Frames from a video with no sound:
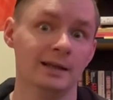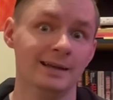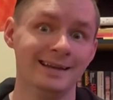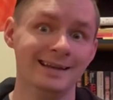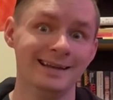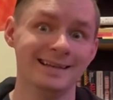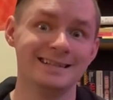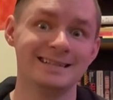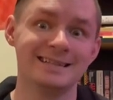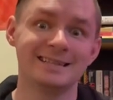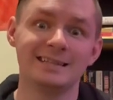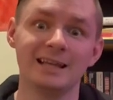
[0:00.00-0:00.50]

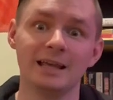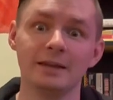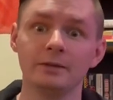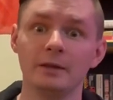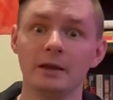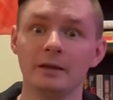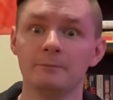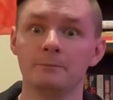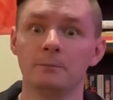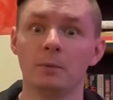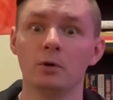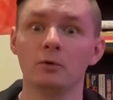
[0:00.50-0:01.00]
Instead,
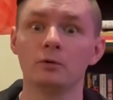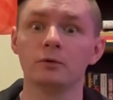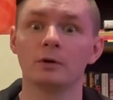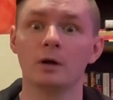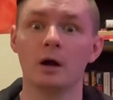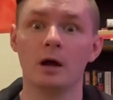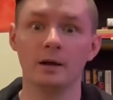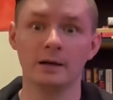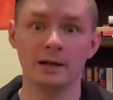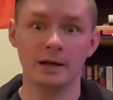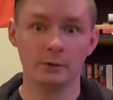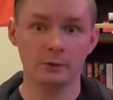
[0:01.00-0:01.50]
they've both
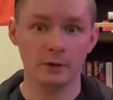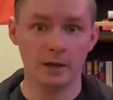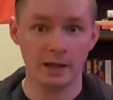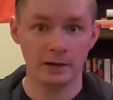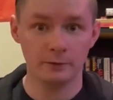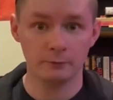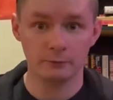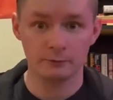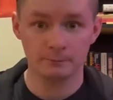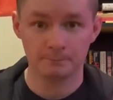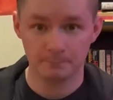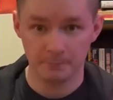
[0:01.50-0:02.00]
gone out
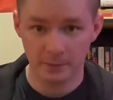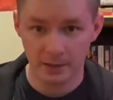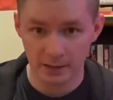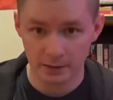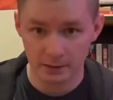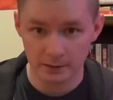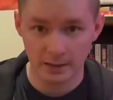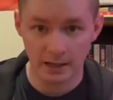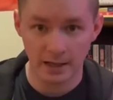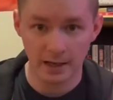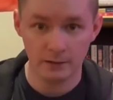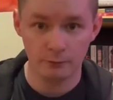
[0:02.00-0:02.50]
and
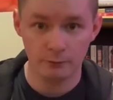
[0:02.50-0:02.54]
picked a